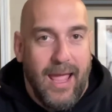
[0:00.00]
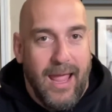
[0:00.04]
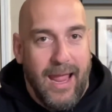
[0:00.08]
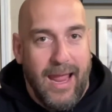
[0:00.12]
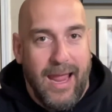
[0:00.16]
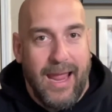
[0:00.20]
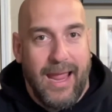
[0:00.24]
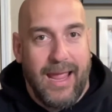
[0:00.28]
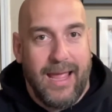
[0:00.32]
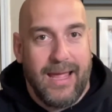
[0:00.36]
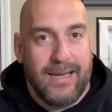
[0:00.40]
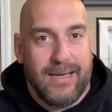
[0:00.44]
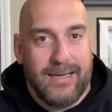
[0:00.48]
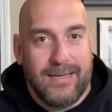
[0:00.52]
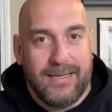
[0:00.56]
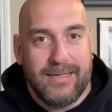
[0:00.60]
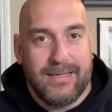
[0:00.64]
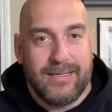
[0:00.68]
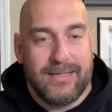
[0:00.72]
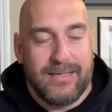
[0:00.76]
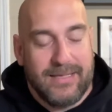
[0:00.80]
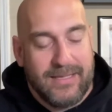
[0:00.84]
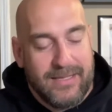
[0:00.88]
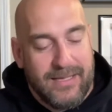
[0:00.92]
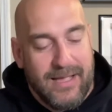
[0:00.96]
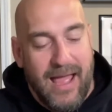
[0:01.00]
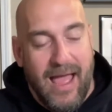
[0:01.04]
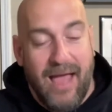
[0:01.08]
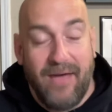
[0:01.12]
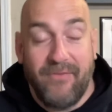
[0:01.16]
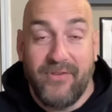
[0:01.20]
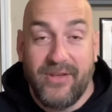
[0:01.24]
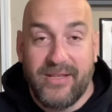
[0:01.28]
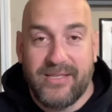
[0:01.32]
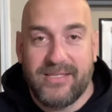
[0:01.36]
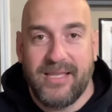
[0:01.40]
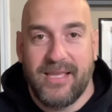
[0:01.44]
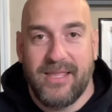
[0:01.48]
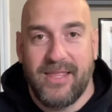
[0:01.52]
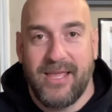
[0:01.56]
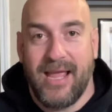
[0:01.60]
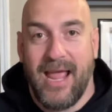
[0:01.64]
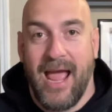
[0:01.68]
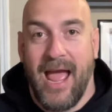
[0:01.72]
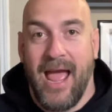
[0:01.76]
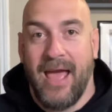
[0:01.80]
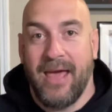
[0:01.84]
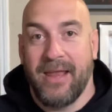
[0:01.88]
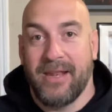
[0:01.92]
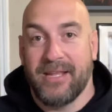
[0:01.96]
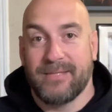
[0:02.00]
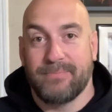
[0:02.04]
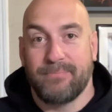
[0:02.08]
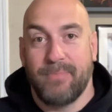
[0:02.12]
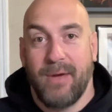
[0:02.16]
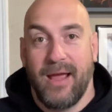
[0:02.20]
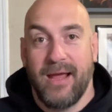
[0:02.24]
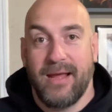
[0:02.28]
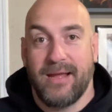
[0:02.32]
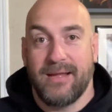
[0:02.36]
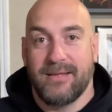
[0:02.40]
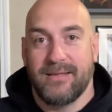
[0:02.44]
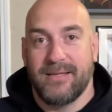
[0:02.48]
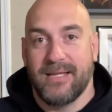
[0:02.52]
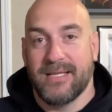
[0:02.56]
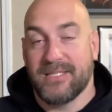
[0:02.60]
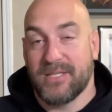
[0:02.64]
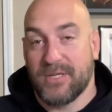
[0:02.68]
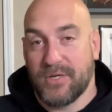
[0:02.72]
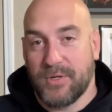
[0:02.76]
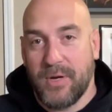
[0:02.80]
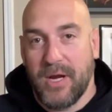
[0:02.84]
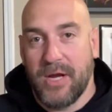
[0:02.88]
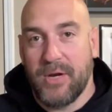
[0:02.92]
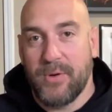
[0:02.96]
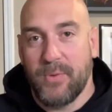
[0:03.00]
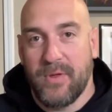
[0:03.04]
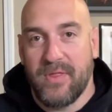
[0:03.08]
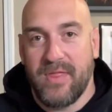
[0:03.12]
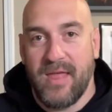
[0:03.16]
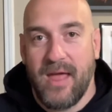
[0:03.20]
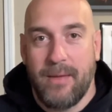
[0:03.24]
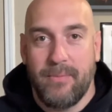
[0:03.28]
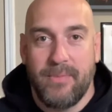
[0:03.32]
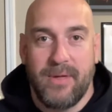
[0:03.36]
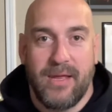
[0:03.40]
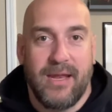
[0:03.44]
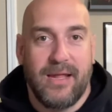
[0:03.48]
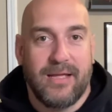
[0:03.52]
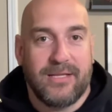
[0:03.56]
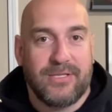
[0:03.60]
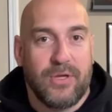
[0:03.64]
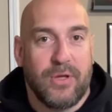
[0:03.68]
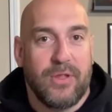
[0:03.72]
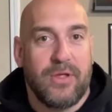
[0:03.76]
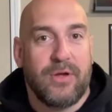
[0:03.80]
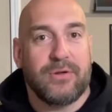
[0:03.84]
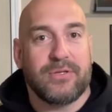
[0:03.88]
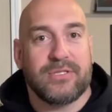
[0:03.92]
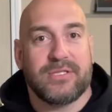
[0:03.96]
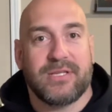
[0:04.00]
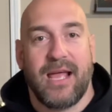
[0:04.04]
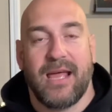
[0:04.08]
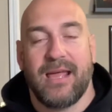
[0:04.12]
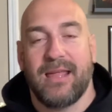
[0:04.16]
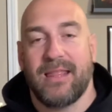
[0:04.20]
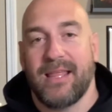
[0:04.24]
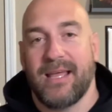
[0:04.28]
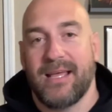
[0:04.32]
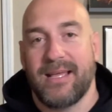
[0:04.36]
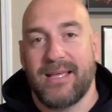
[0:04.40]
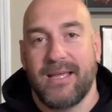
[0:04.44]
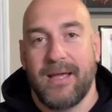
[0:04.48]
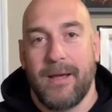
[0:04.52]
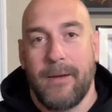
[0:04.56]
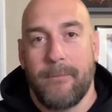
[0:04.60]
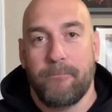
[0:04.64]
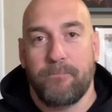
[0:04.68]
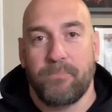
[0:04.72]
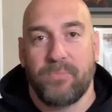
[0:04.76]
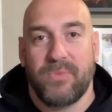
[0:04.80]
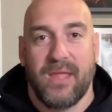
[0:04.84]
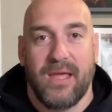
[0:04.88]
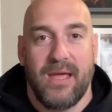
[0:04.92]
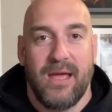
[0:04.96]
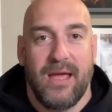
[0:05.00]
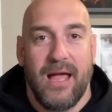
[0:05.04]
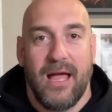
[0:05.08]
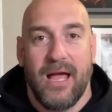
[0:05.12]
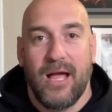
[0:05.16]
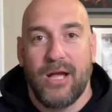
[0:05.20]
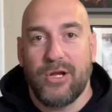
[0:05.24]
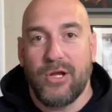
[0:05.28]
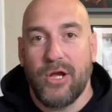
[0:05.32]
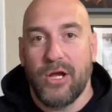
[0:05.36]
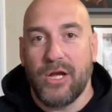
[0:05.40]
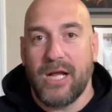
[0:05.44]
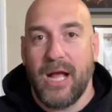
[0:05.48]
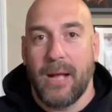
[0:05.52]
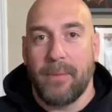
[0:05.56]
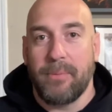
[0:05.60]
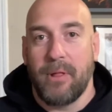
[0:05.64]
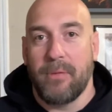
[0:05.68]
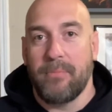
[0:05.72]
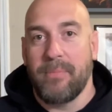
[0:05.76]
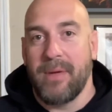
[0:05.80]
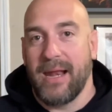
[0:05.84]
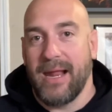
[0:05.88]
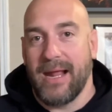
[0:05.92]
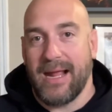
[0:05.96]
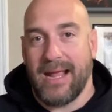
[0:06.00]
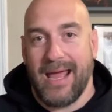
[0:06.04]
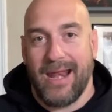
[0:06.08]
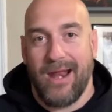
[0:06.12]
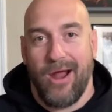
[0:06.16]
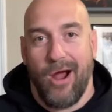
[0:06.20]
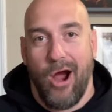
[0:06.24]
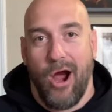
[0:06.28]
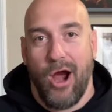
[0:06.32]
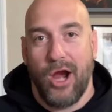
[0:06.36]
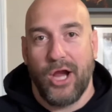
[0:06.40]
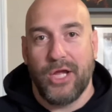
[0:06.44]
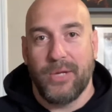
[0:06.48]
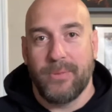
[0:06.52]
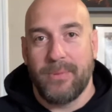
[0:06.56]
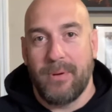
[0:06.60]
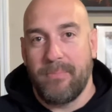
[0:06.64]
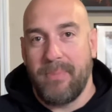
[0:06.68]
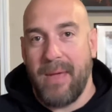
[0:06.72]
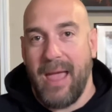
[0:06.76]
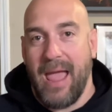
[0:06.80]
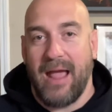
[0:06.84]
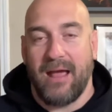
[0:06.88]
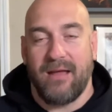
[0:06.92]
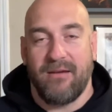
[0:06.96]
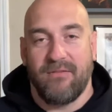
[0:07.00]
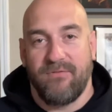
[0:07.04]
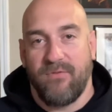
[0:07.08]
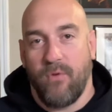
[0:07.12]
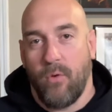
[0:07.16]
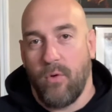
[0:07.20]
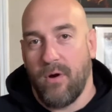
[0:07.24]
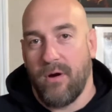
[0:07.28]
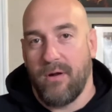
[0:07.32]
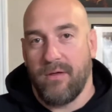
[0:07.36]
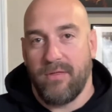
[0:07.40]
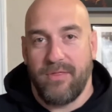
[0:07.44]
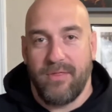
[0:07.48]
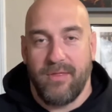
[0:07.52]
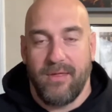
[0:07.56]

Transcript: And obviously the guy on his bike disagreed with them. And so there was kind of like a good couple of minute kind of argument back and forth.